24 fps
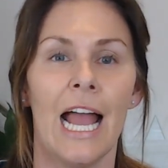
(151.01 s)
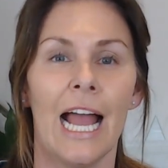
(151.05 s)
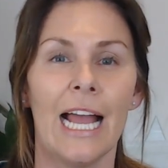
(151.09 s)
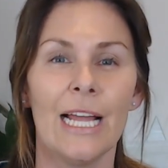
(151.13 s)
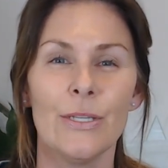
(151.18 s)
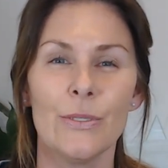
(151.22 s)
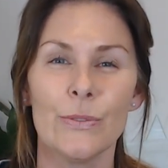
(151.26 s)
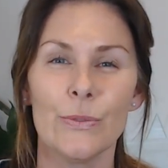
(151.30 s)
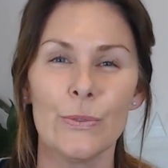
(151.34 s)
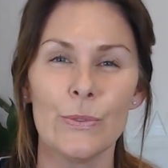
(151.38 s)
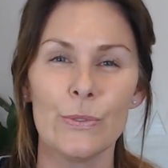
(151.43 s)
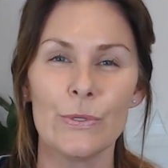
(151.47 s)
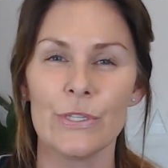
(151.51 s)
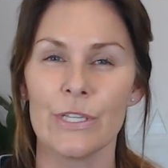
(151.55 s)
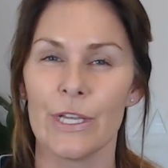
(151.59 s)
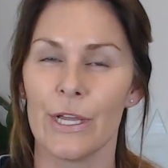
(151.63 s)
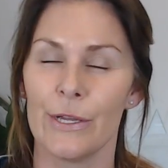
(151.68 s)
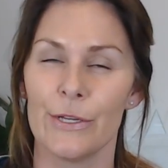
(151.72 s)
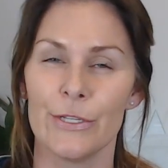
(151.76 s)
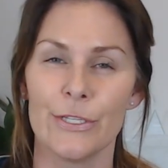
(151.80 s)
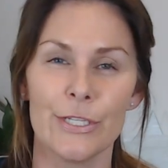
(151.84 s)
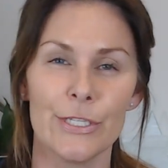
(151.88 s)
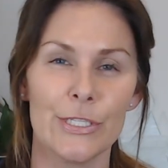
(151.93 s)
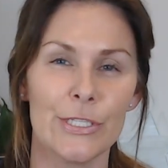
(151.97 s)
and
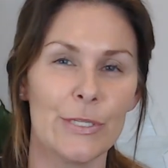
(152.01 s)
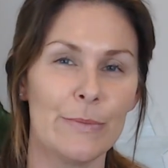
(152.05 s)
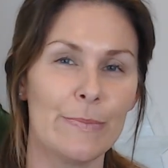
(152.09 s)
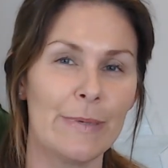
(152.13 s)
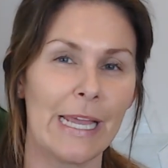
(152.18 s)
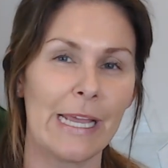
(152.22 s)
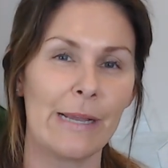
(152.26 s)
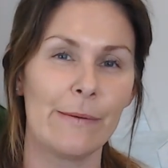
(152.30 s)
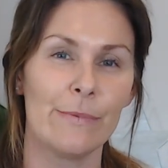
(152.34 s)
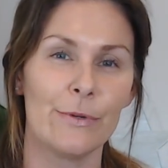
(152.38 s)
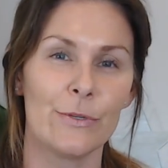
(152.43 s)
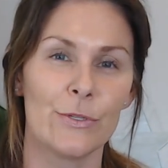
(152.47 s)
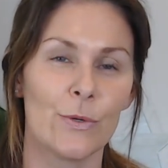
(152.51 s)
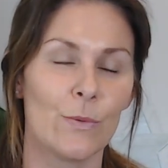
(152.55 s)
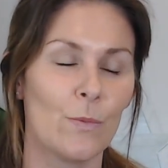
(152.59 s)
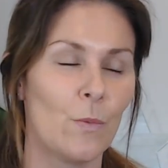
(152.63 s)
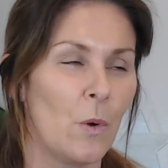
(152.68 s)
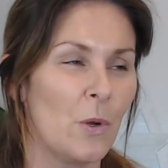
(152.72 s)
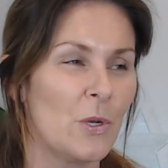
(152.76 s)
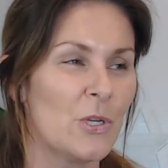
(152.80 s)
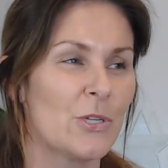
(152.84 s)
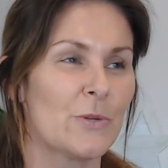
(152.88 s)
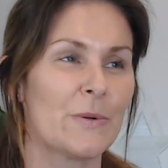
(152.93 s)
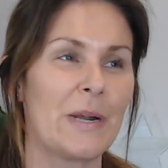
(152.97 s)
also just to be able to
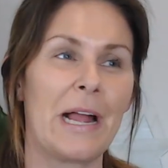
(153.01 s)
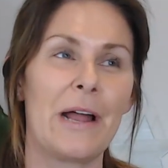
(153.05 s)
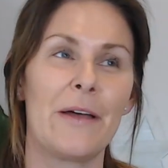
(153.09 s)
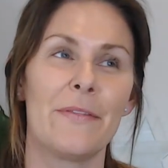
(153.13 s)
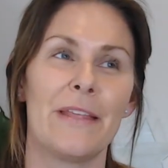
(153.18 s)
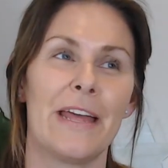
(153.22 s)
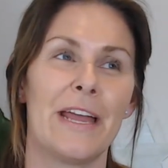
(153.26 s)
wander out